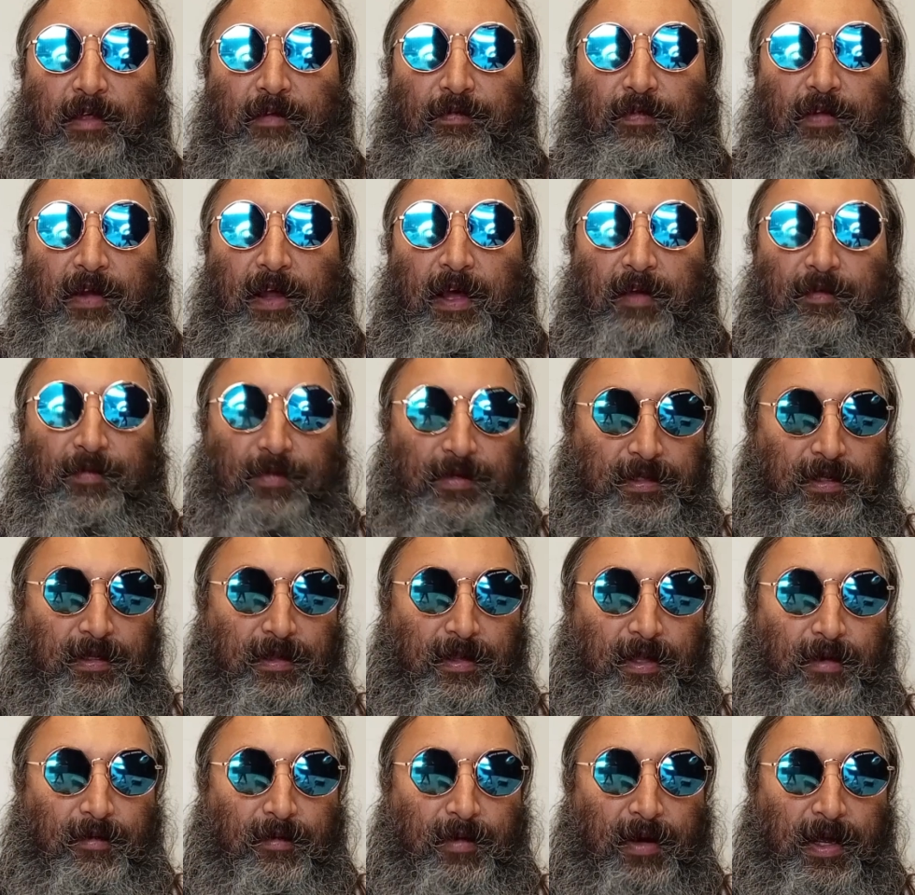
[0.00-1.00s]
other flavours
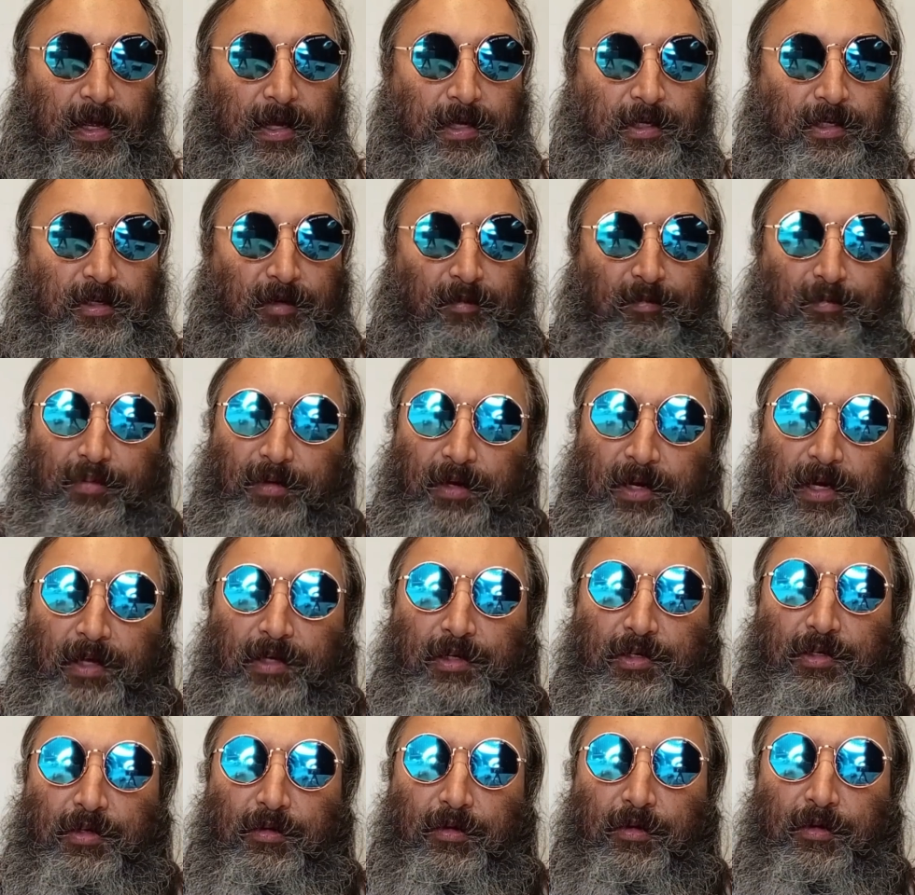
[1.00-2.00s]
in their range. I'm
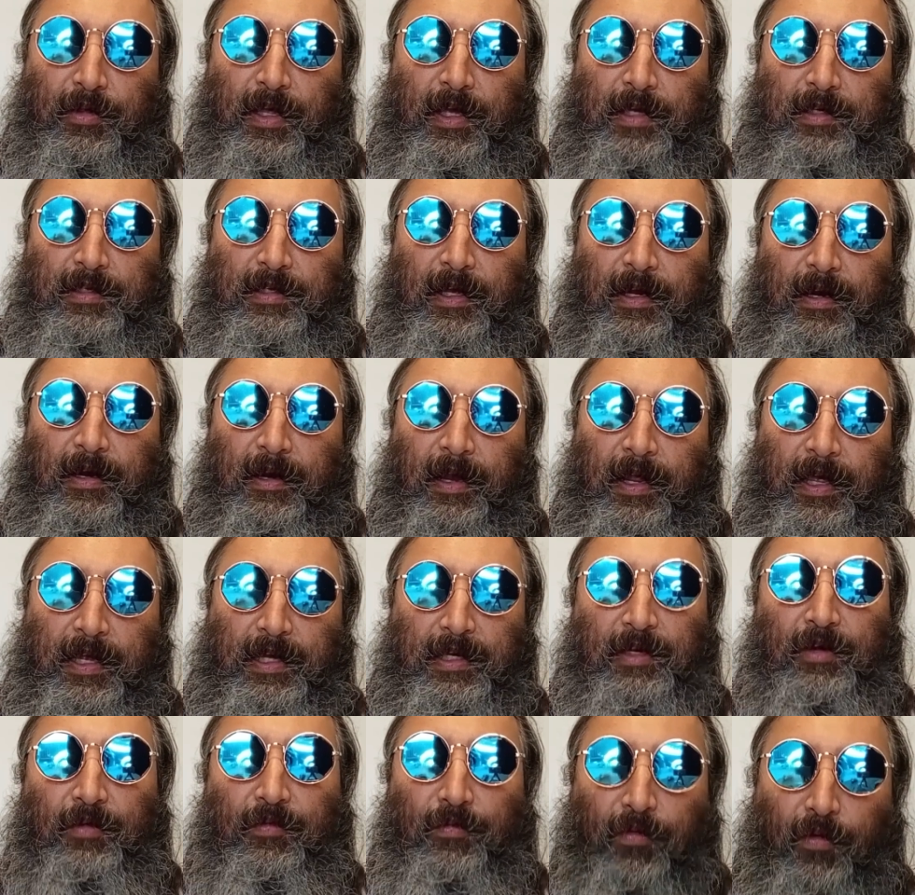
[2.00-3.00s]
pretty sure there's at
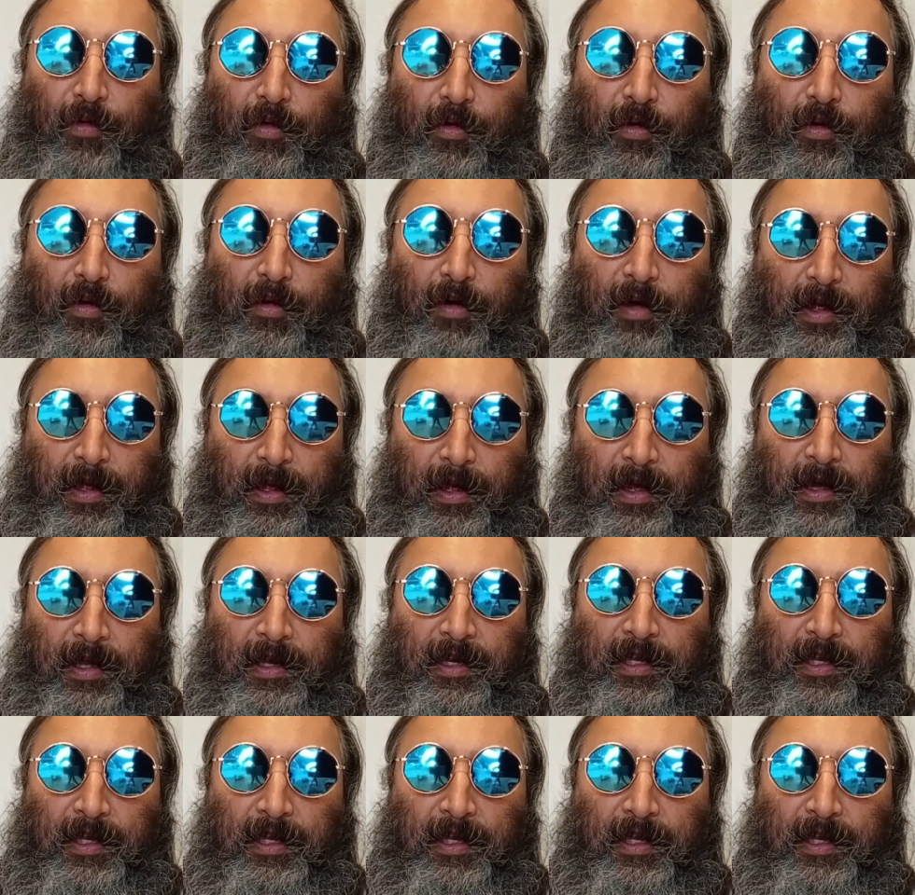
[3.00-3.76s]
least four.